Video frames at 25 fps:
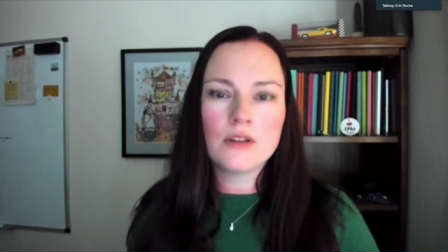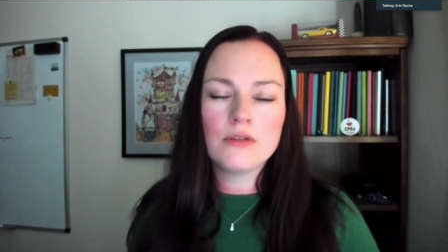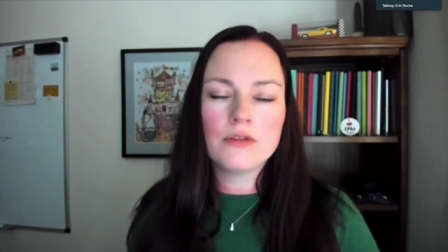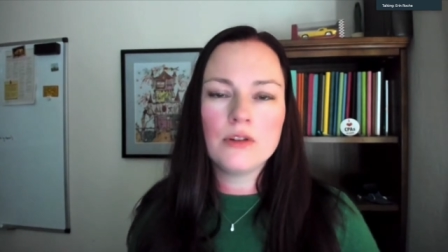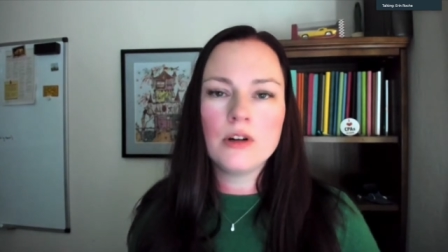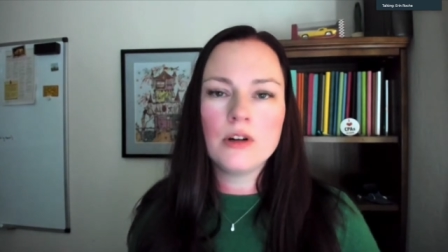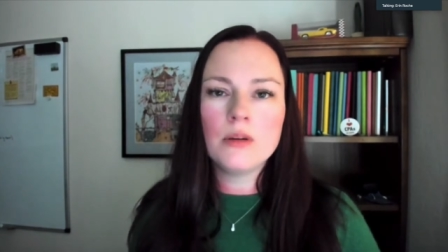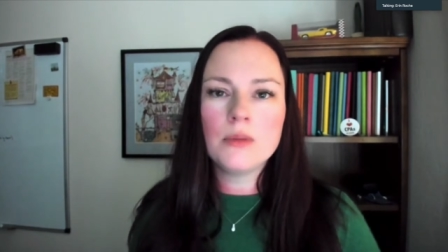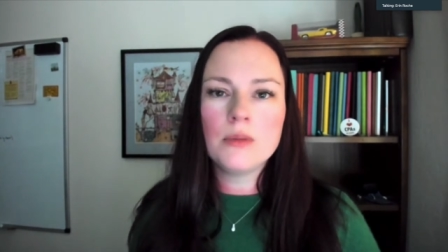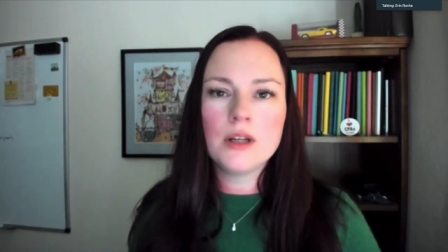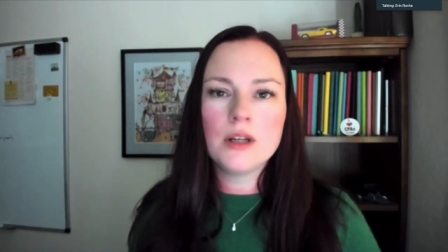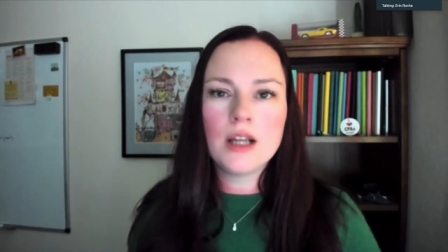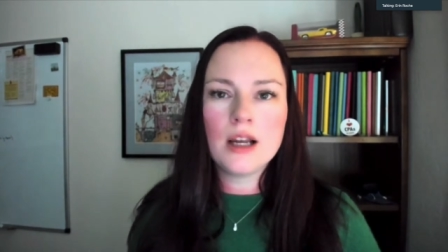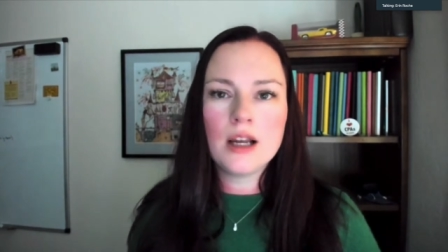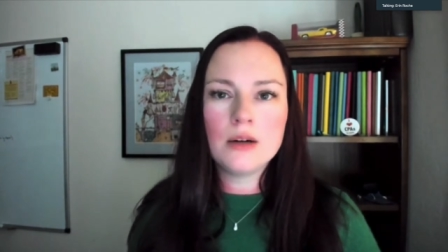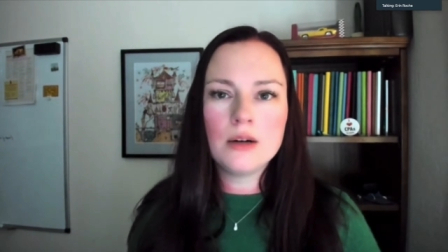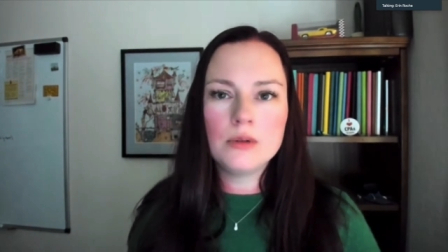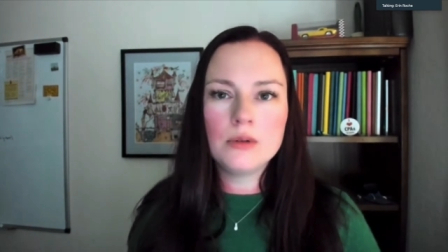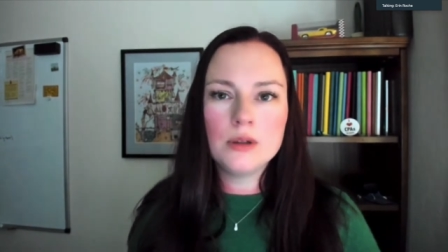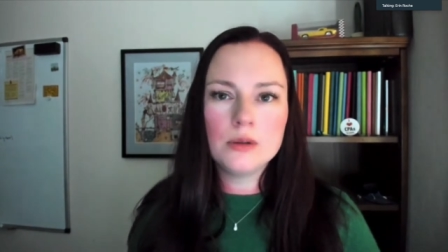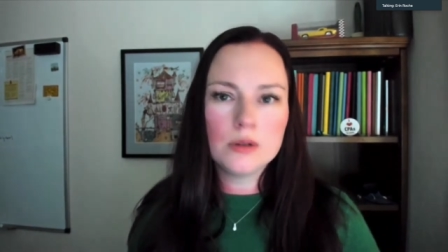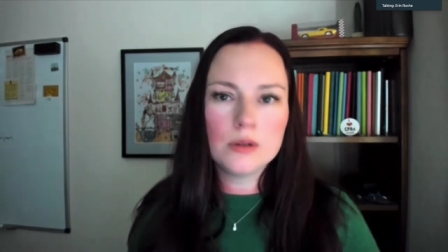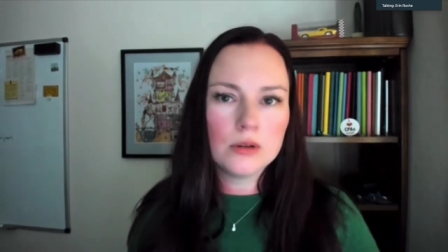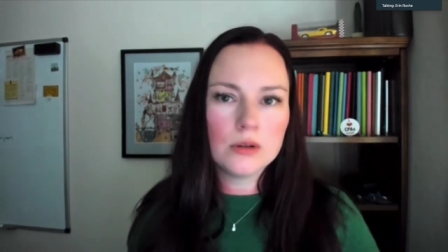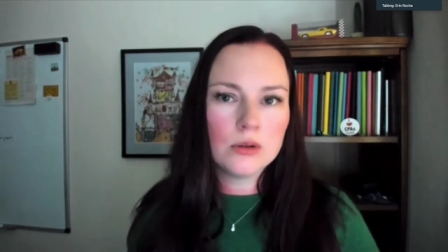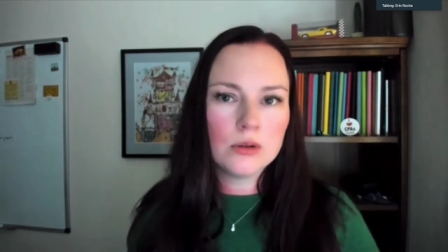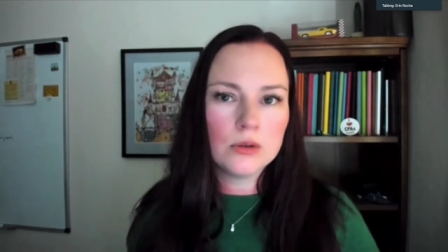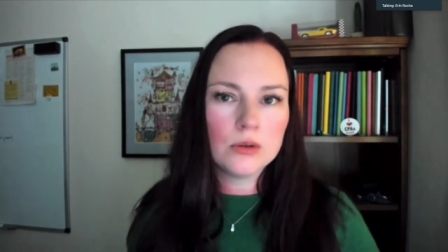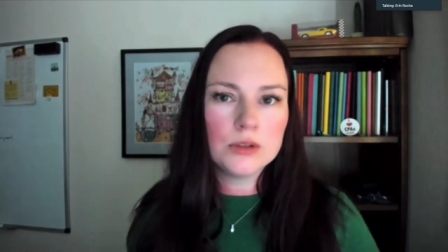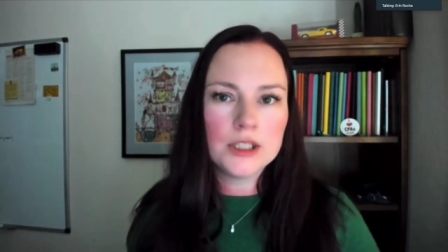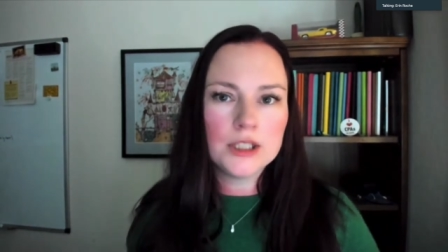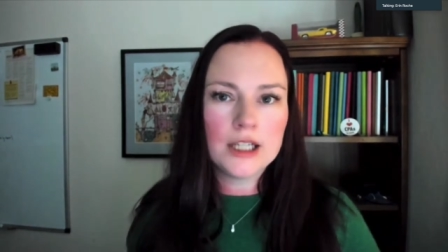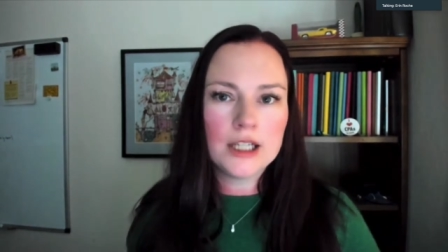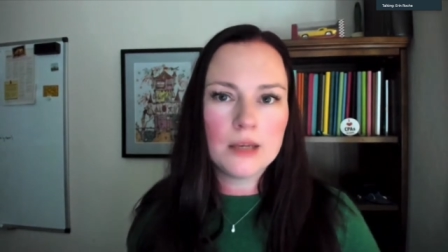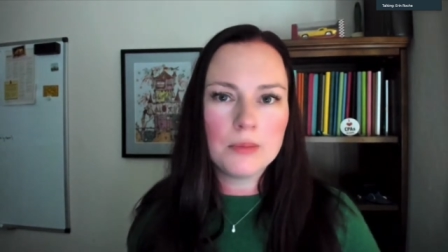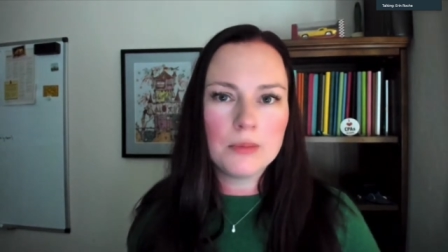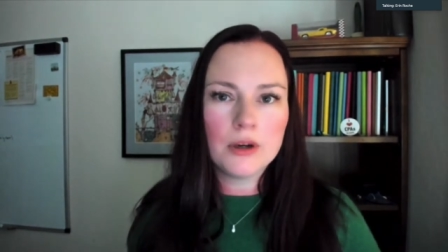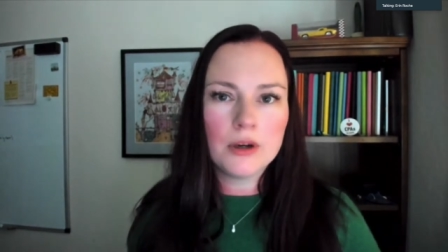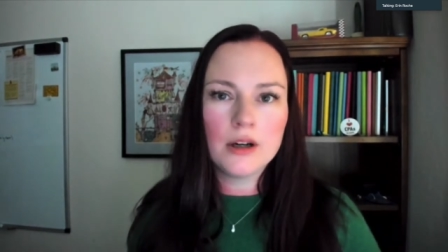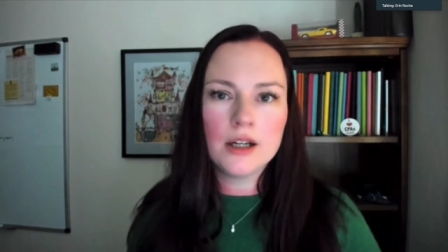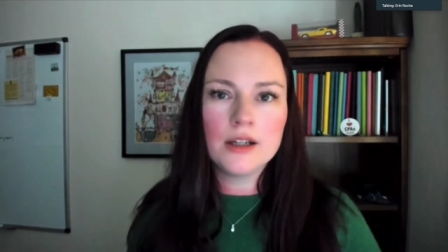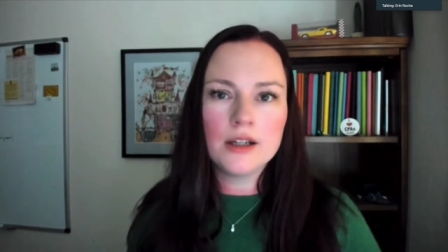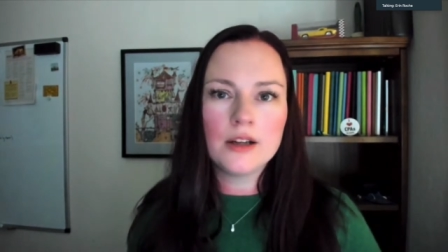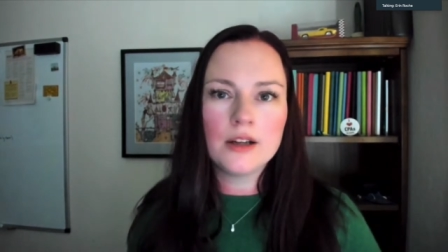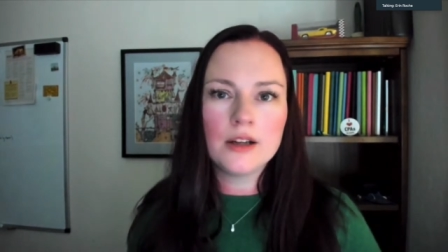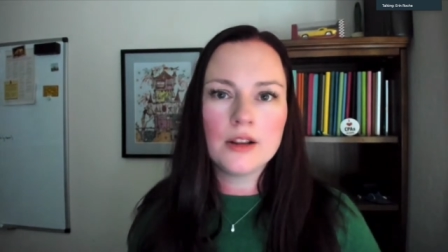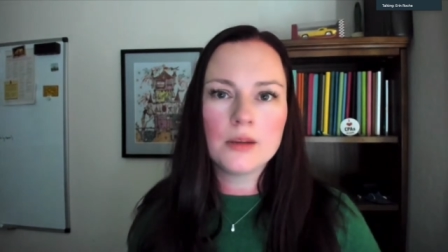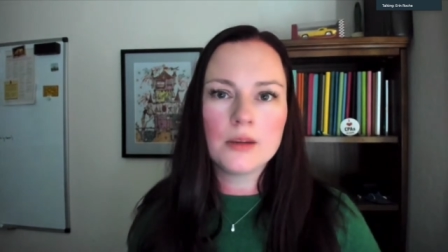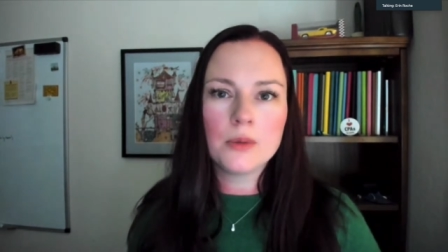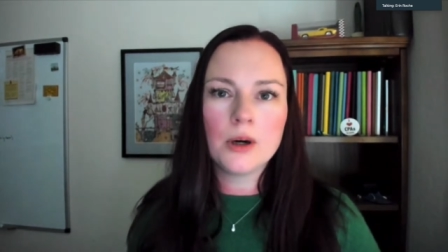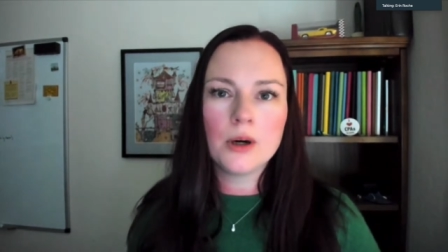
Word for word: firm and how we were holding up our end of the